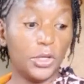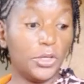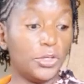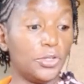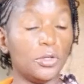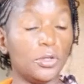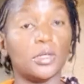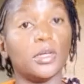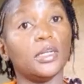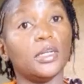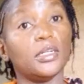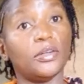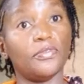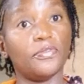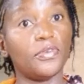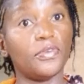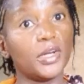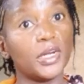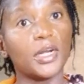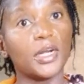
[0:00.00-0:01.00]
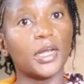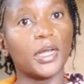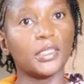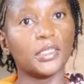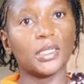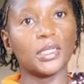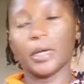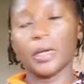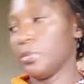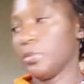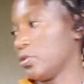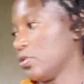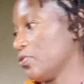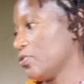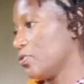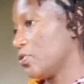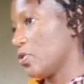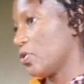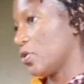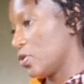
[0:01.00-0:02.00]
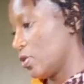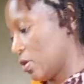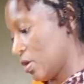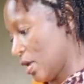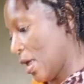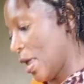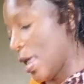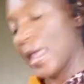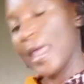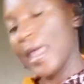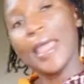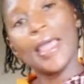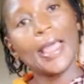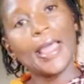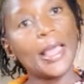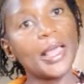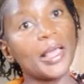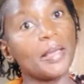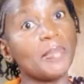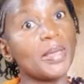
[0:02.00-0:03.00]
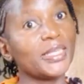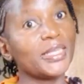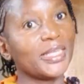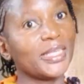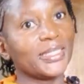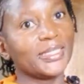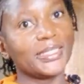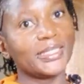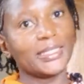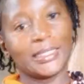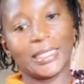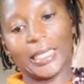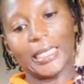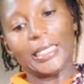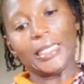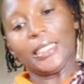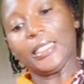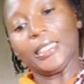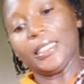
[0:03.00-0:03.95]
you'll get a very nice cup of hibiscus tea.